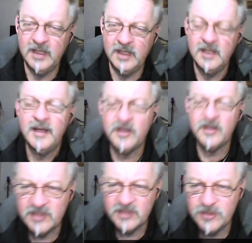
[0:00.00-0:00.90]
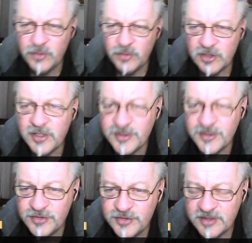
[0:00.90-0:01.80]
And I've seen you online too,
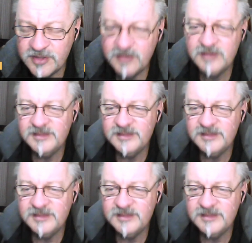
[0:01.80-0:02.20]
Sarah.